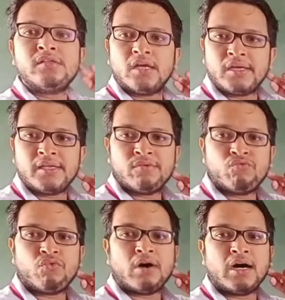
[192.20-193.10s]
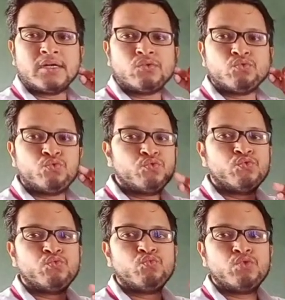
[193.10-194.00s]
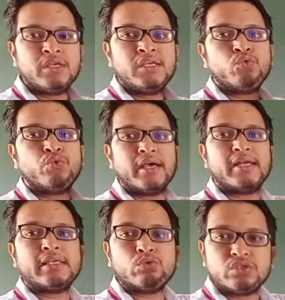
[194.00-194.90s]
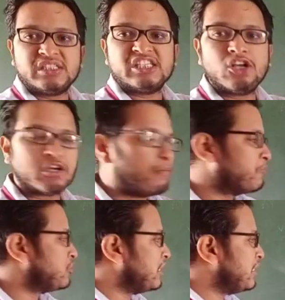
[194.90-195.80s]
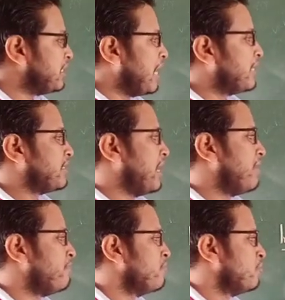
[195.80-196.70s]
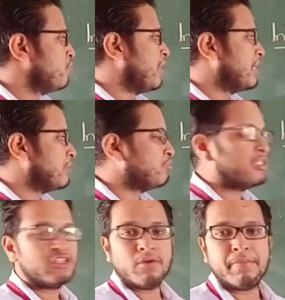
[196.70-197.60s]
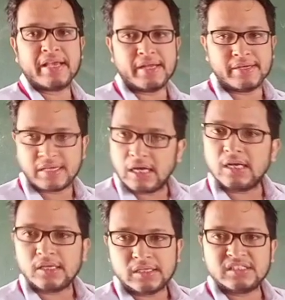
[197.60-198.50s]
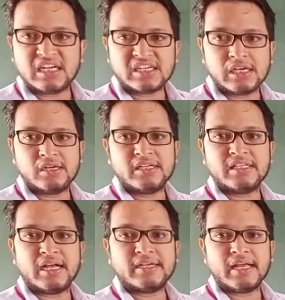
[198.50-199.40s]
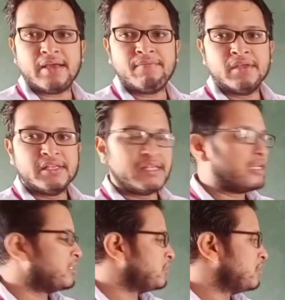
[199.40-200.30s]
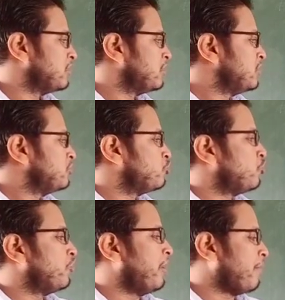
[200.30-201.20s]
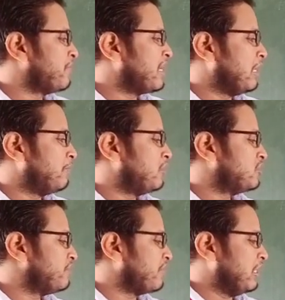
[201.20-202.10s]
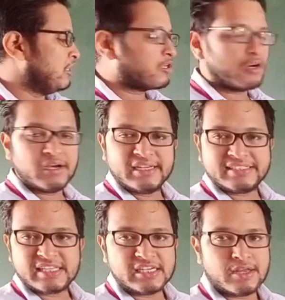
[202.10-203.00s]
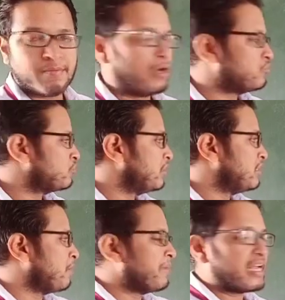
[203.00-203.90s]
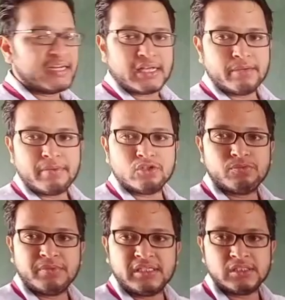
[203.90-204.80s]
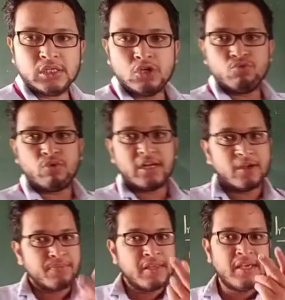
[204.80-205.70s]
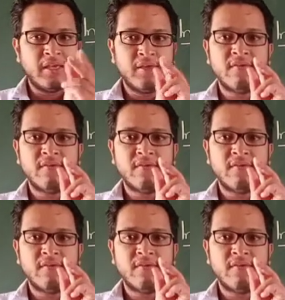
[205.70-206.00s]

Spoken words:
dearly what we are using the computer in that time, we are using the mechanical. Is that clear? In that time there is no optical mouse, infrared or cordless 3D mouse. In the mechanical mouse means one of the